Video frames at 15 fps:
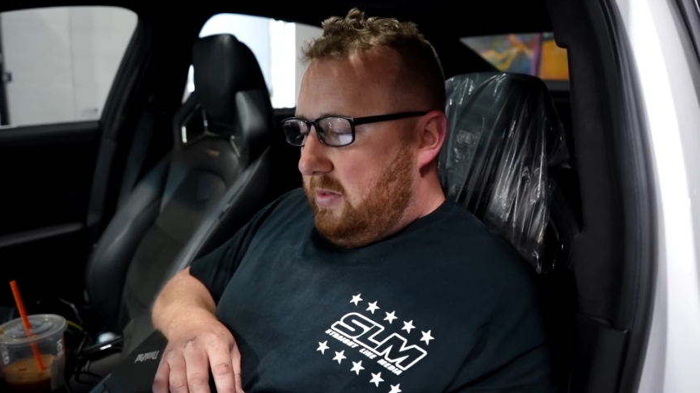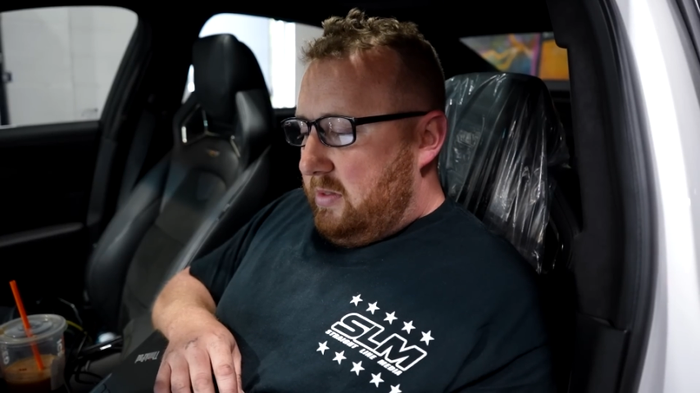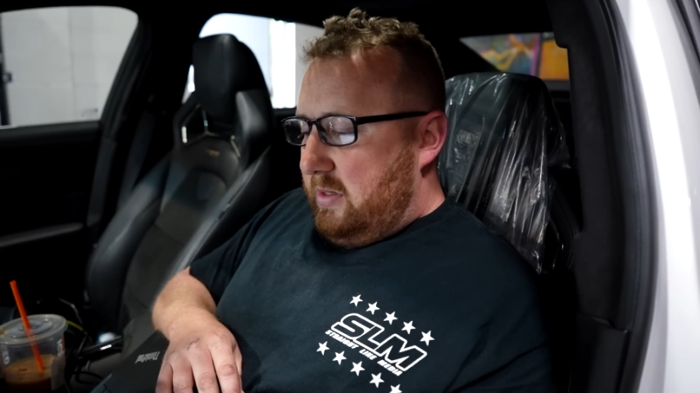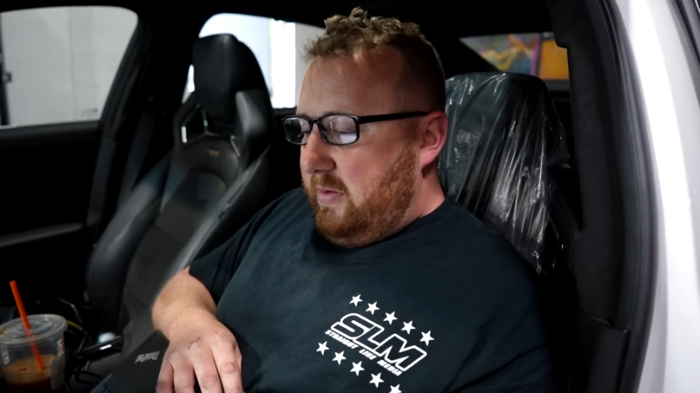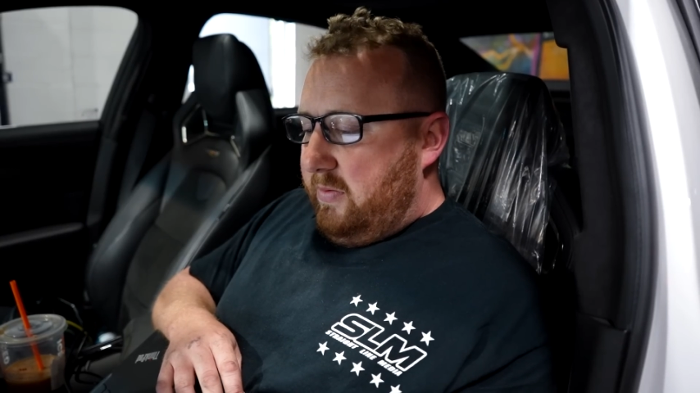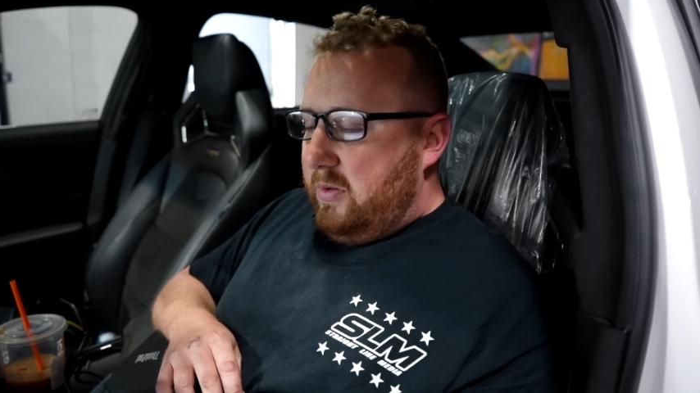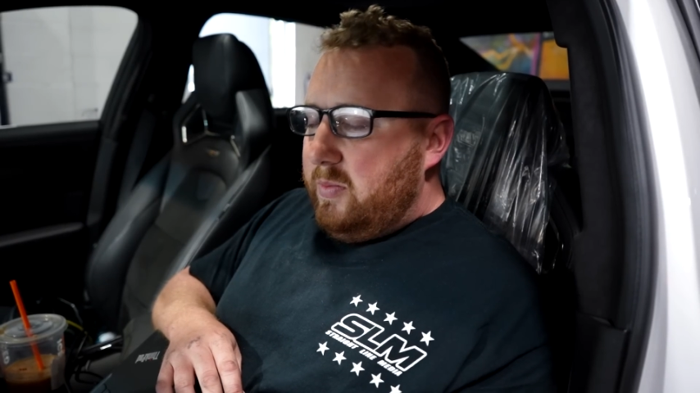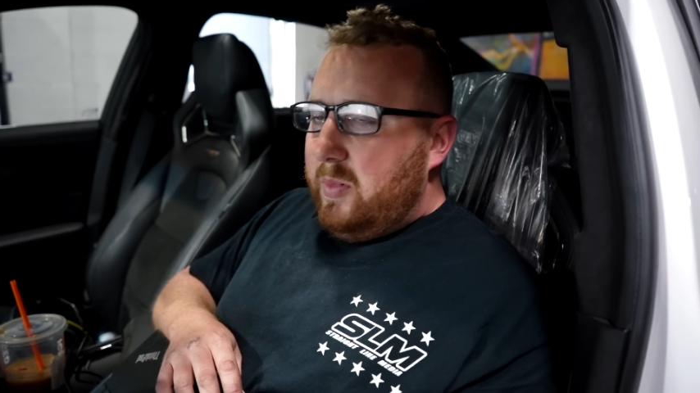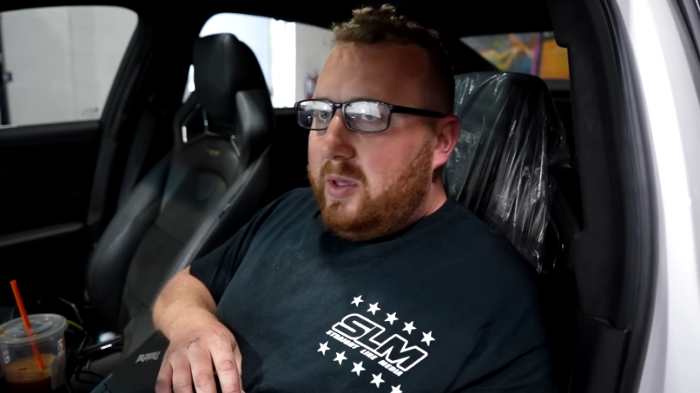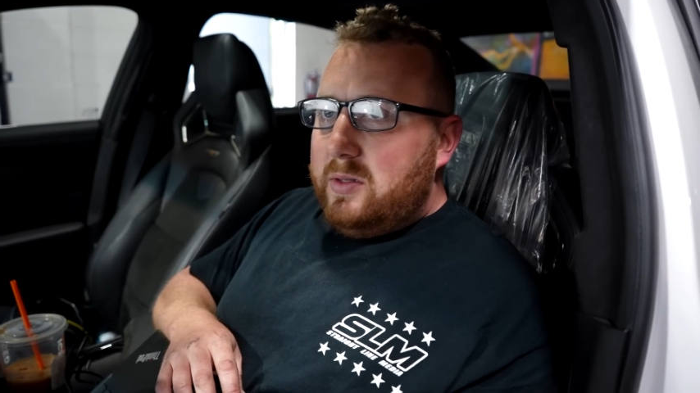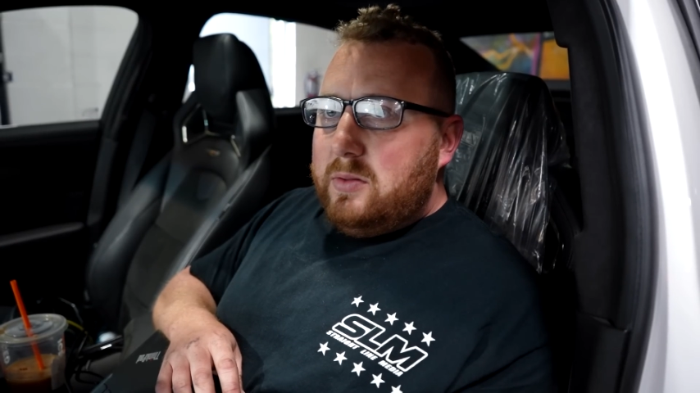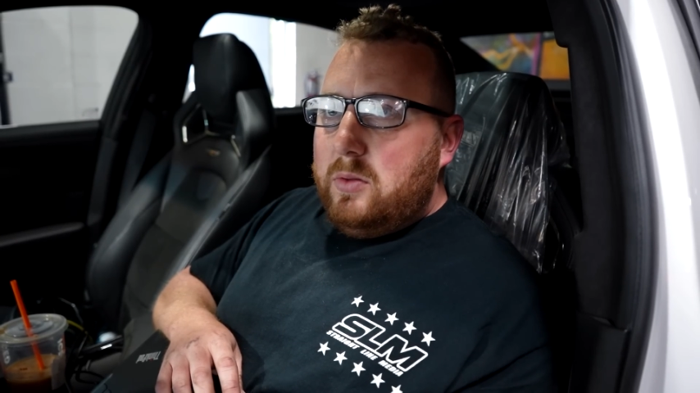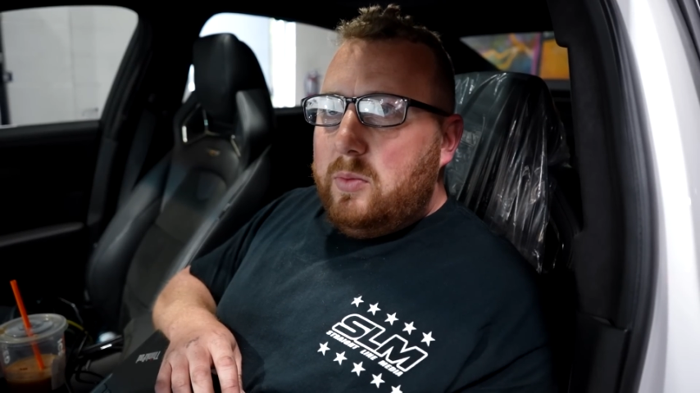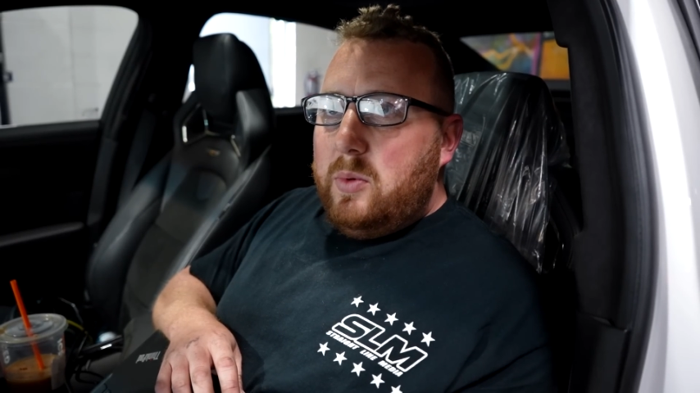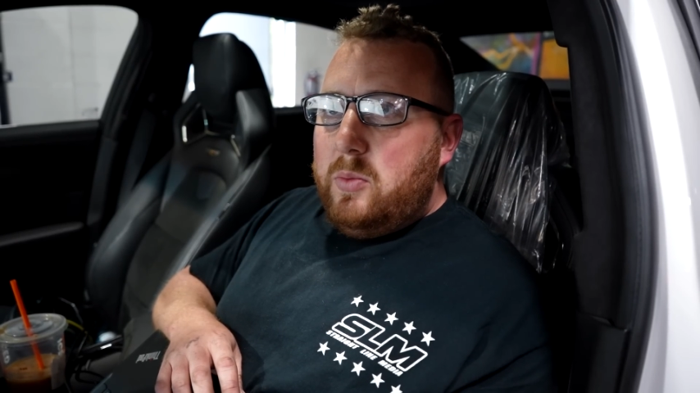see if we can make
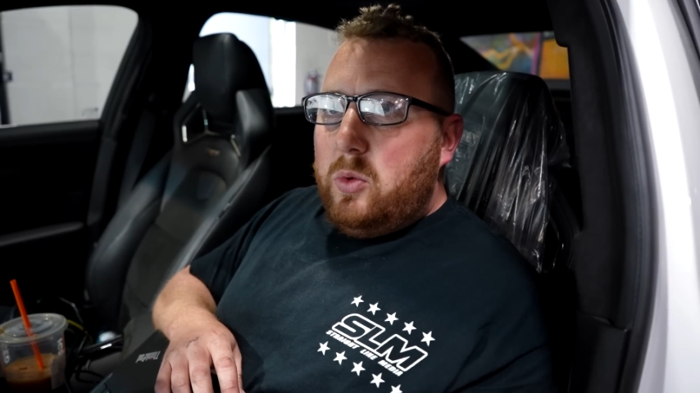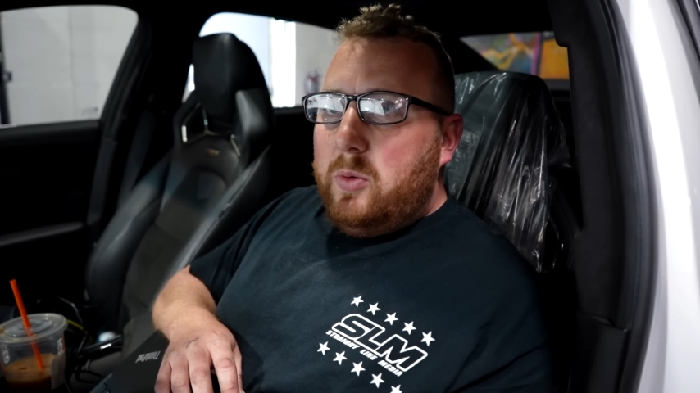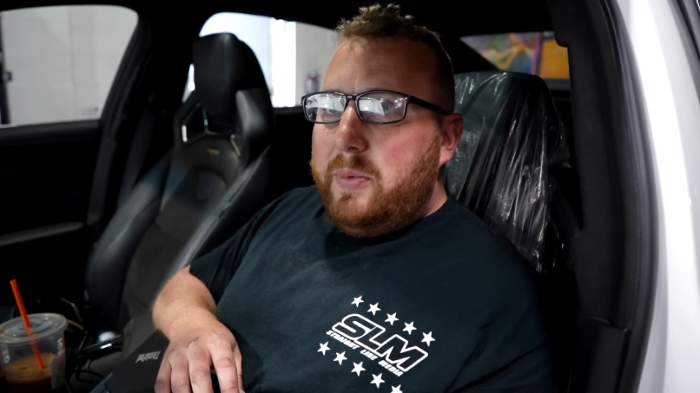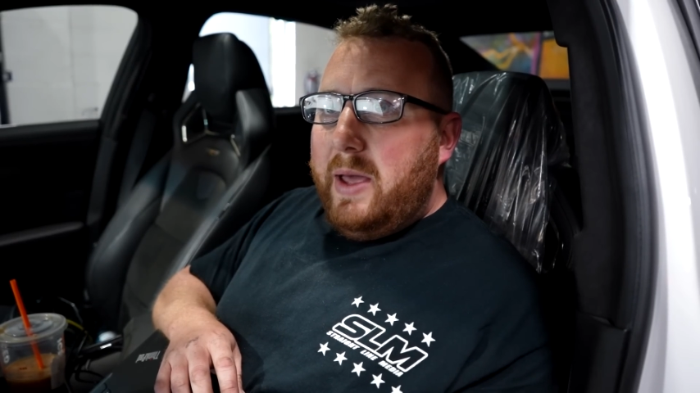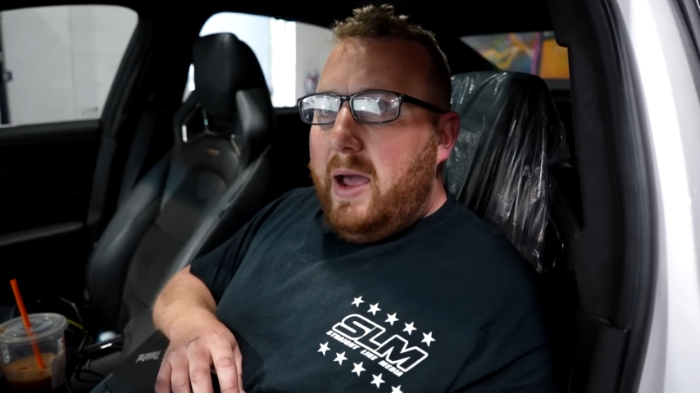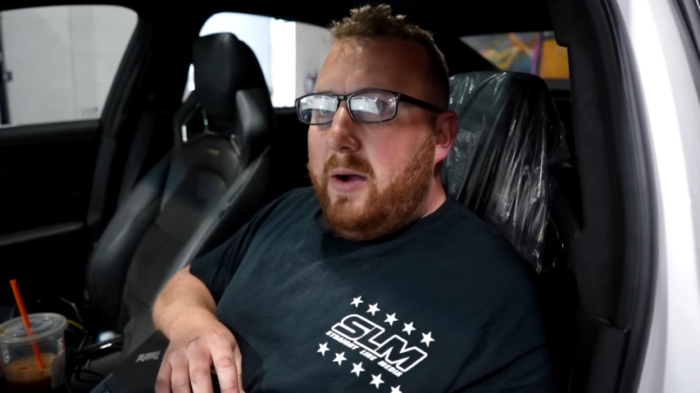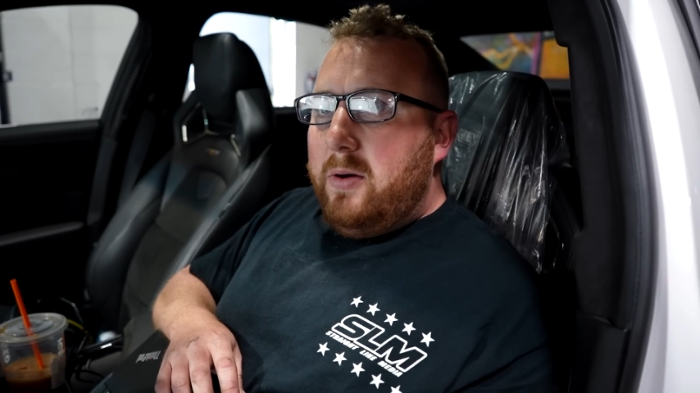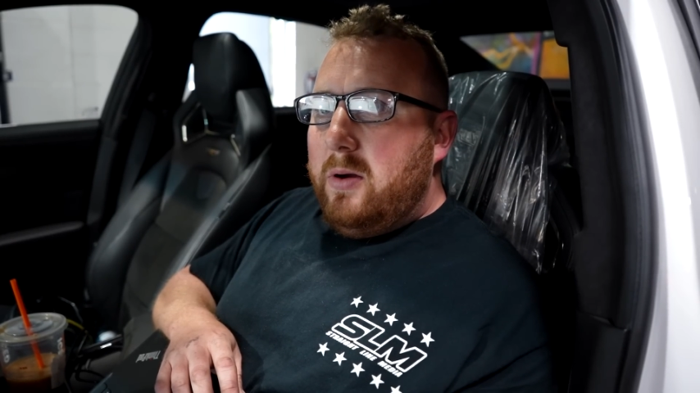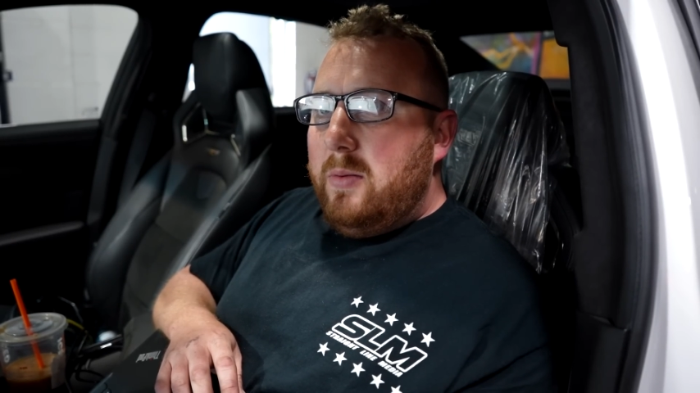a little bit more power.